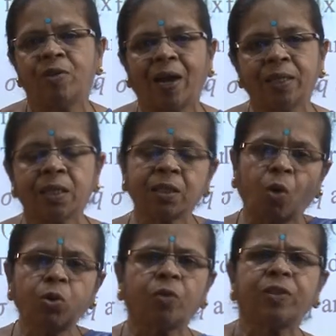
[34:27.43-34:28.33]
devices
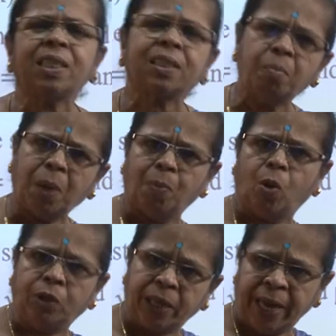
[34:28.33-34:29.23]
out of that some
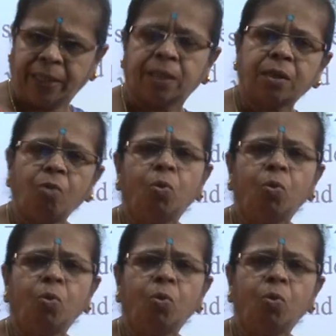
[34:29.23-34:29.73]
amount x,